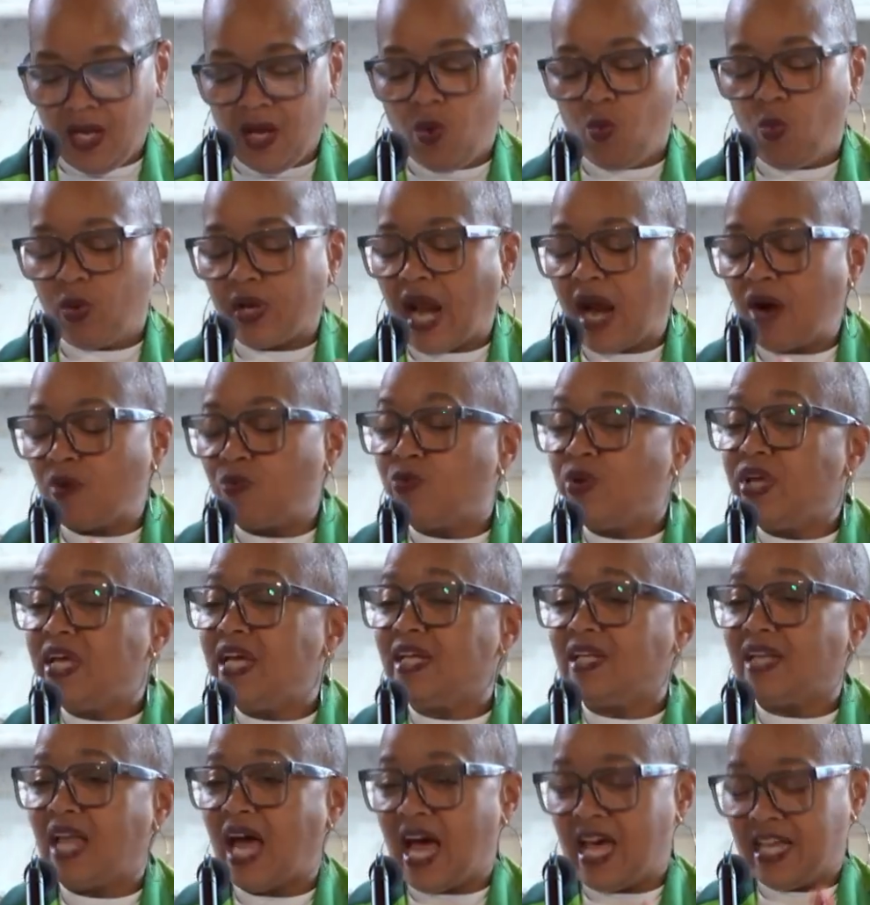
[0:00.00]
What I
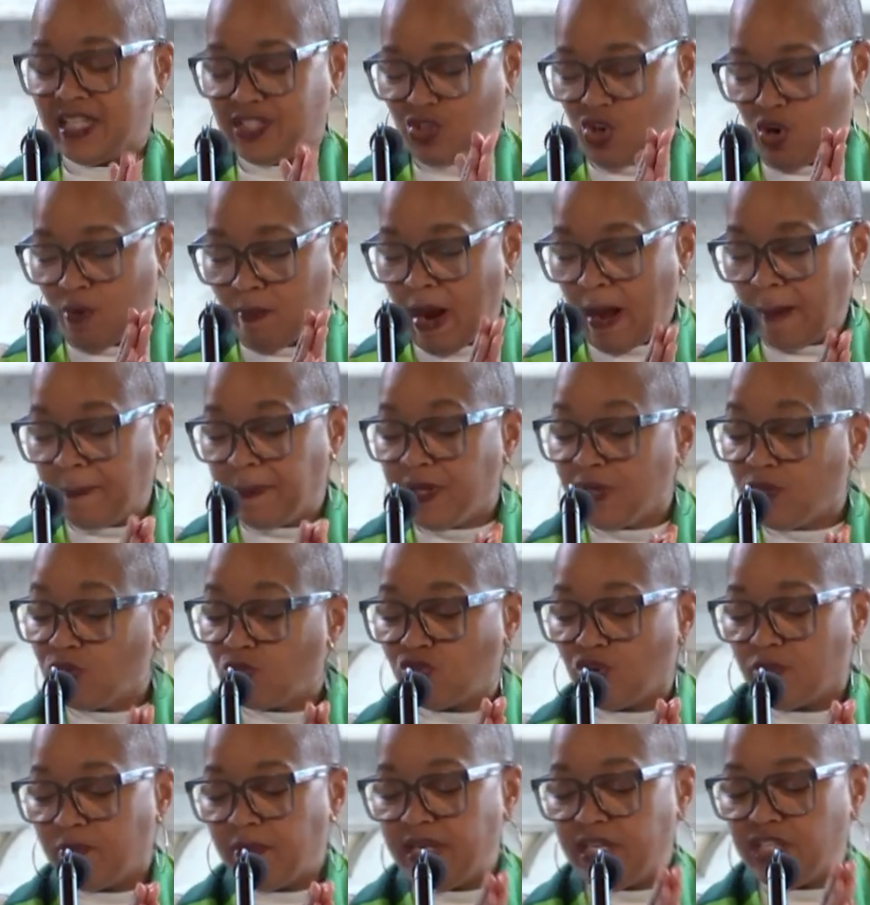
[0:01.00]
realized on my
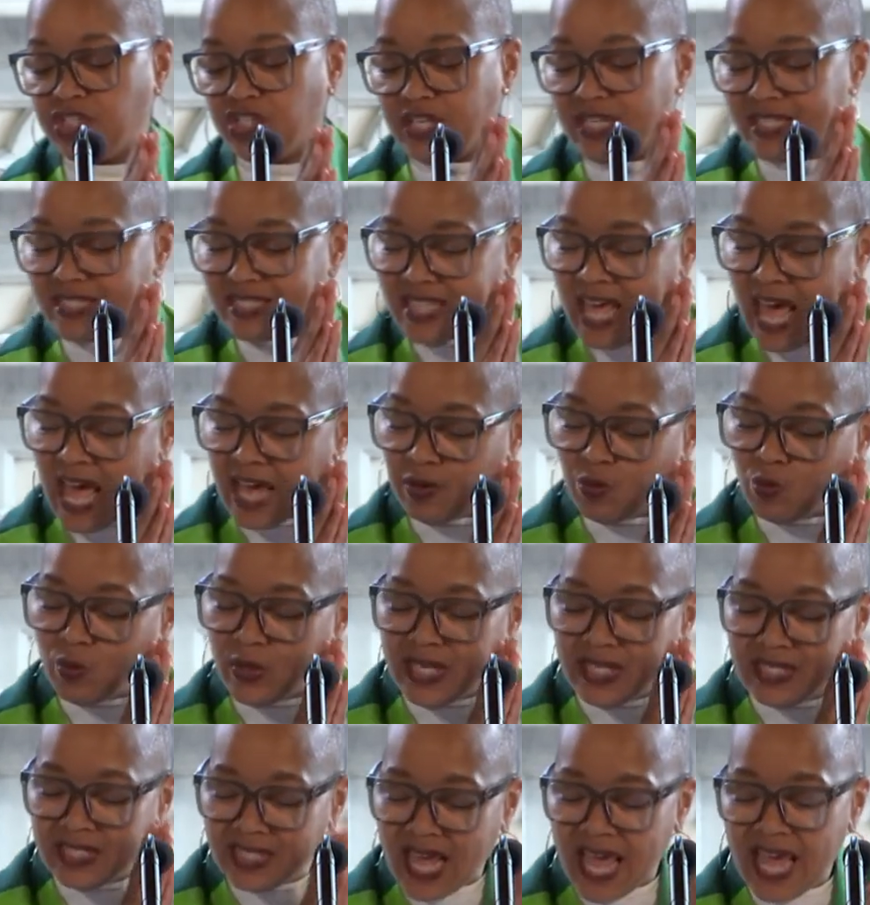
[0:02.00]
pilgrimage is that
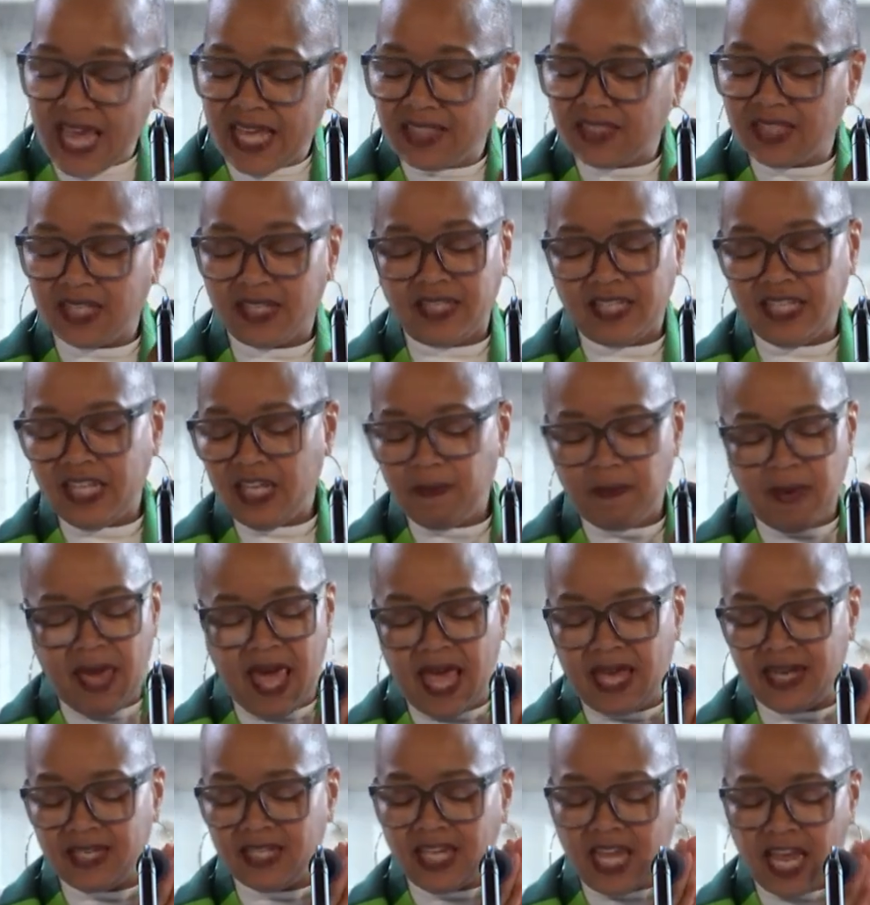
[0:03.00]
we take the leap
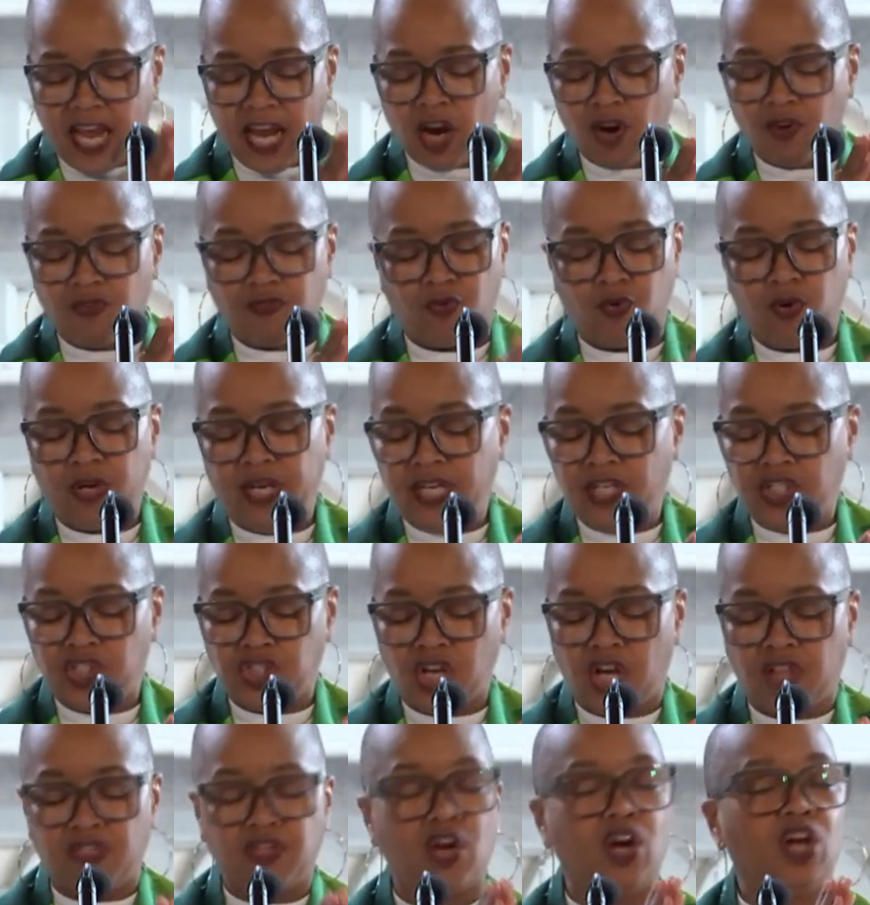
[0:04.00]
and care for each
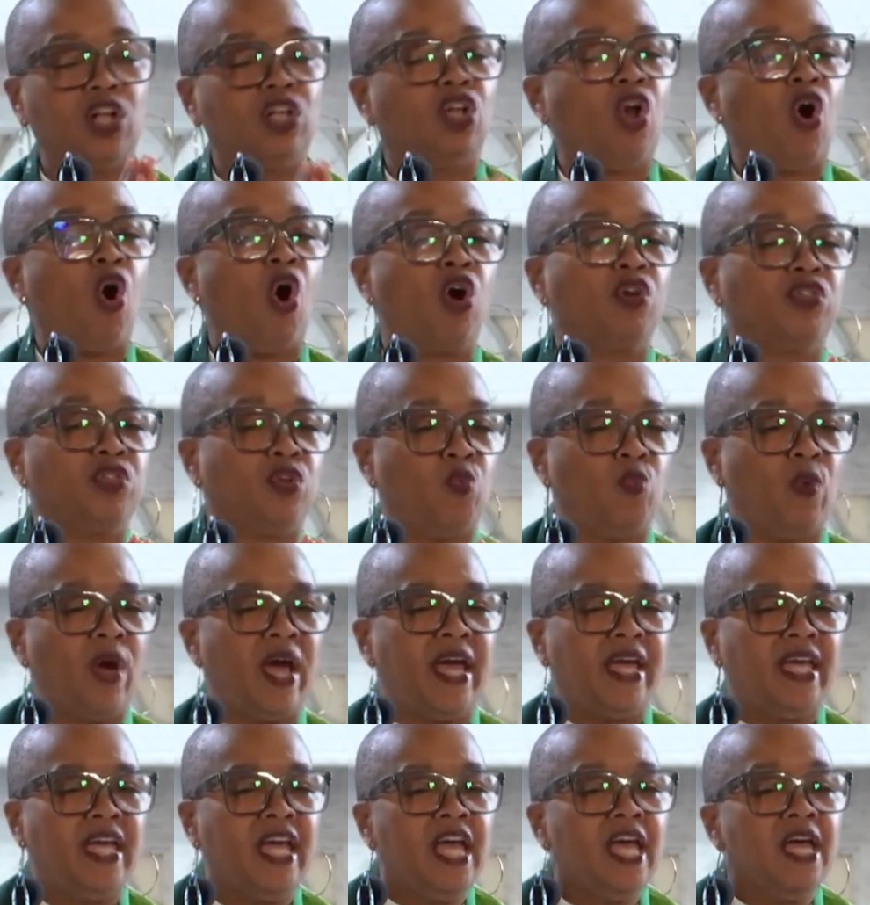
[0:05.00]
other along the
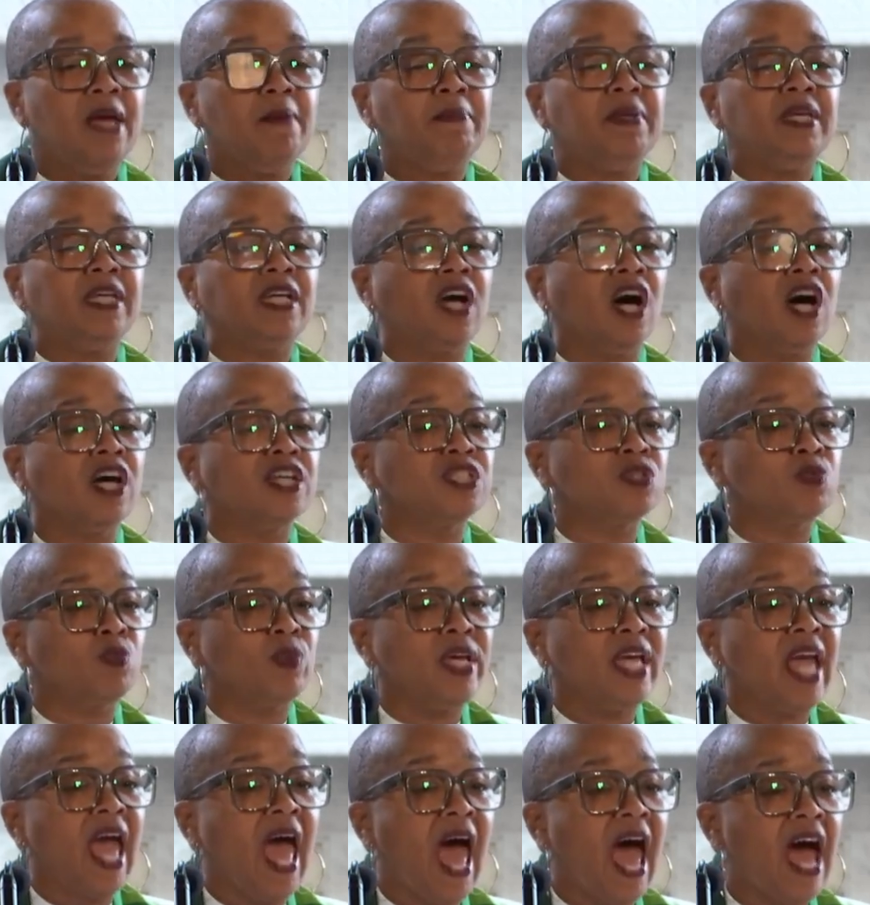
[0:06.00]
way because
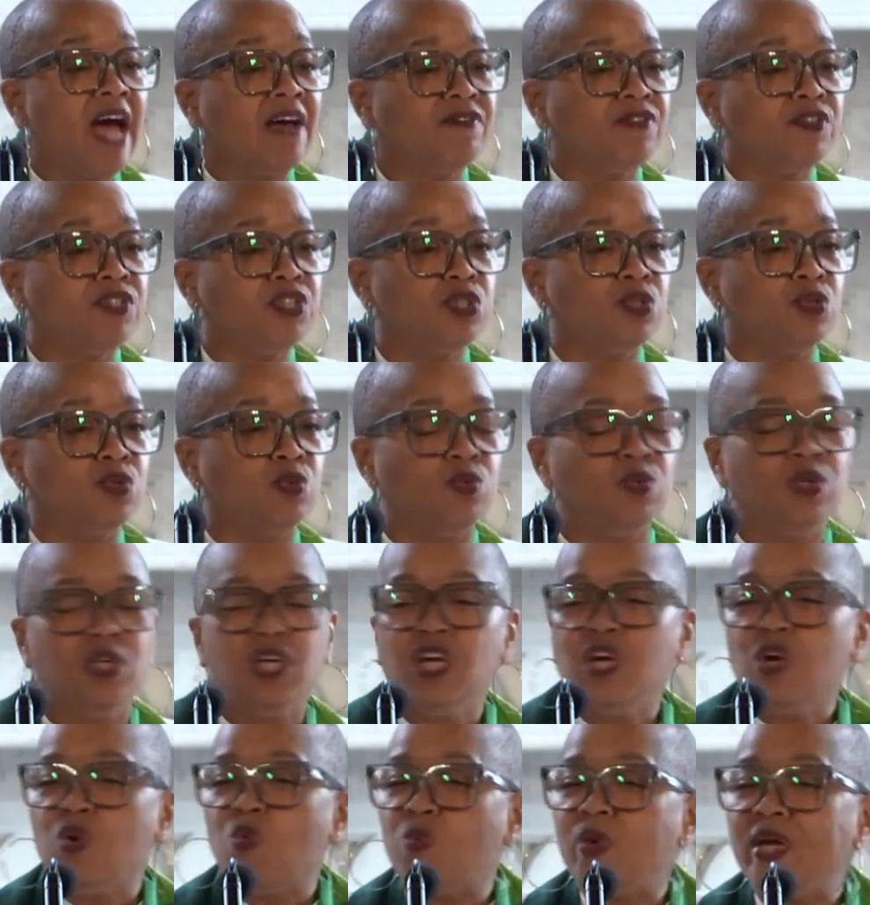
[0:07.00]
we have to.
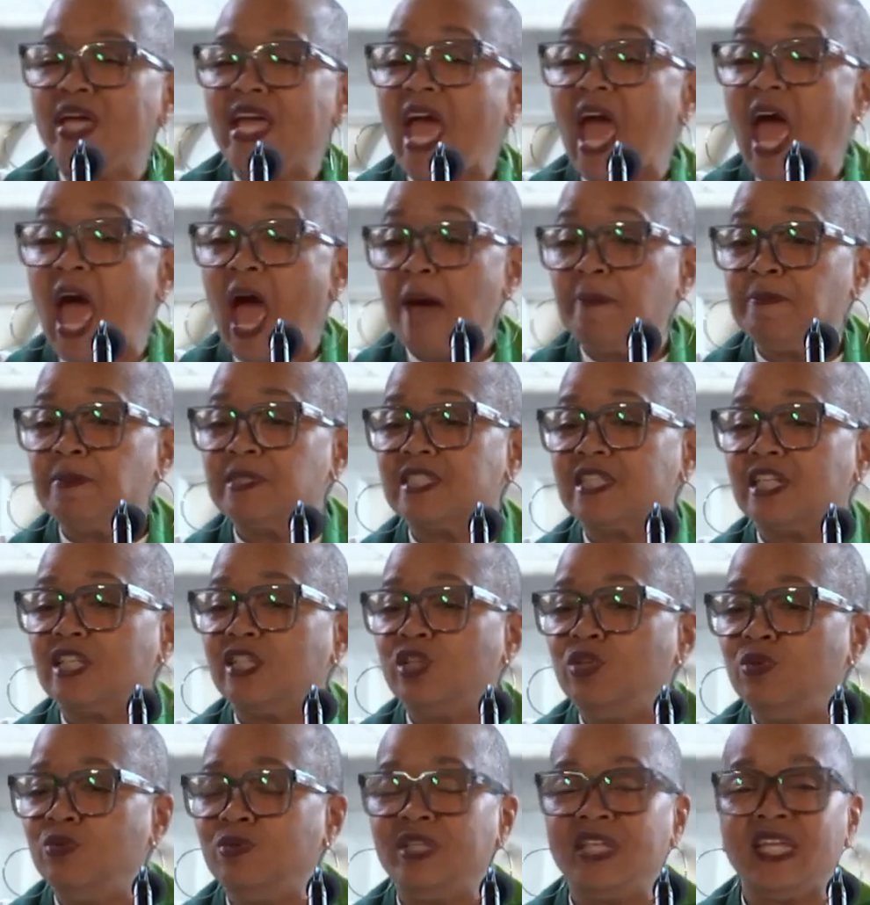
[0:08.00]
We
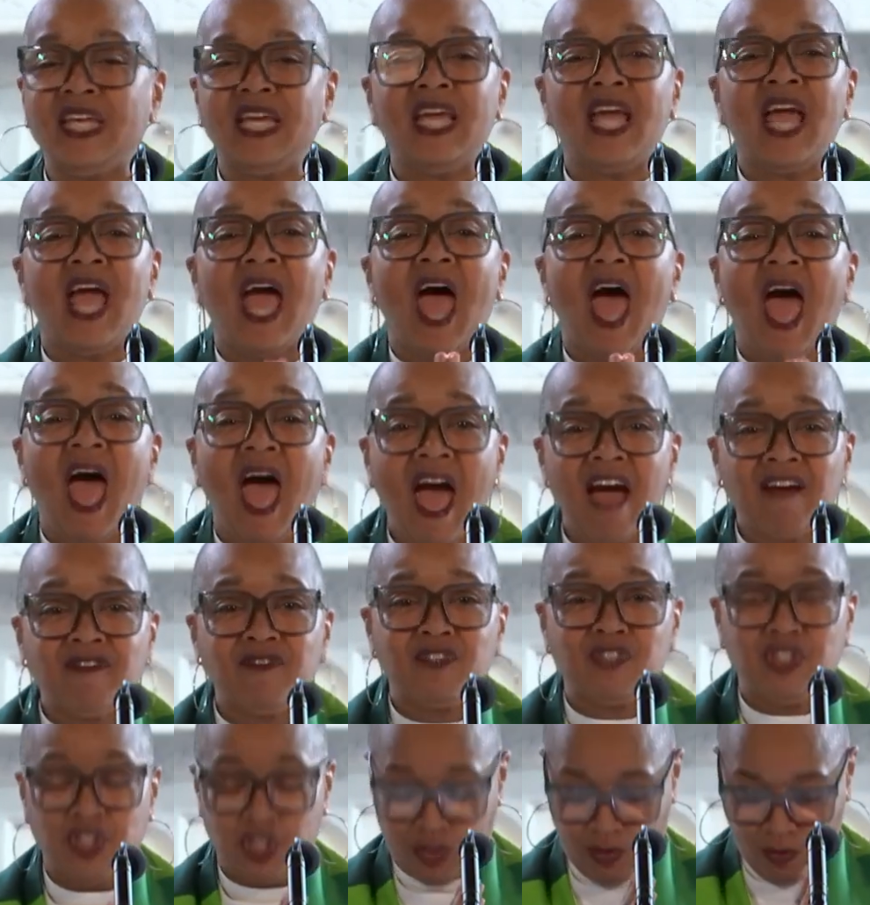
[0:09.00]
absolutely
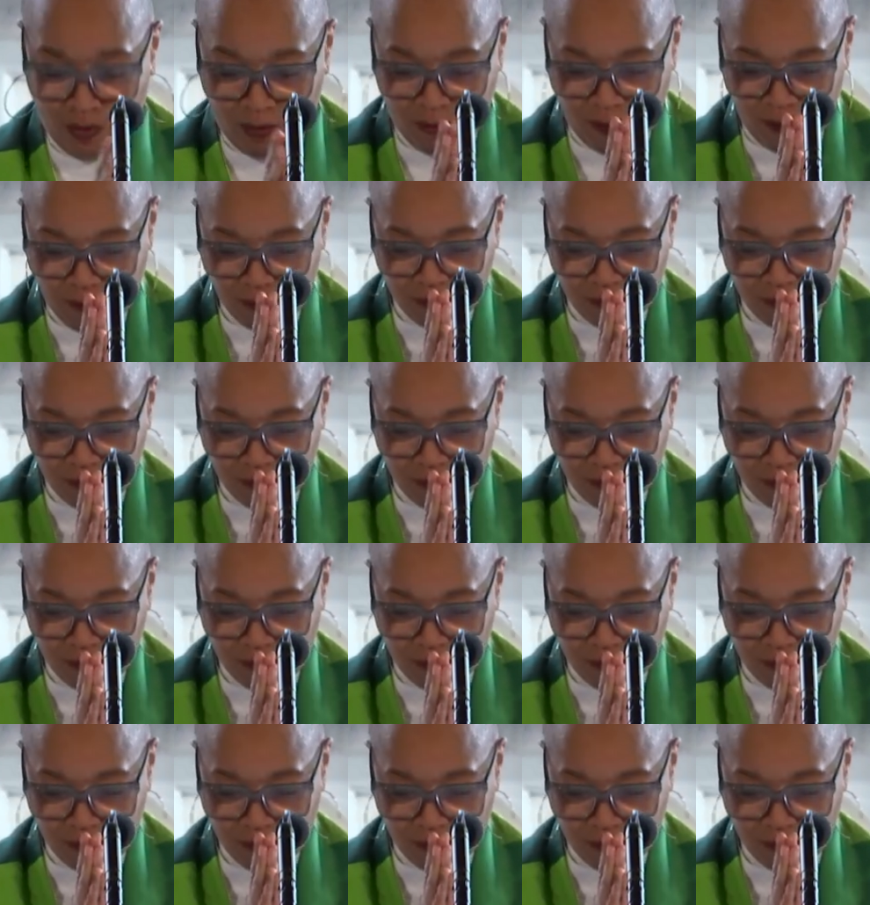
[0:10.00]
have to.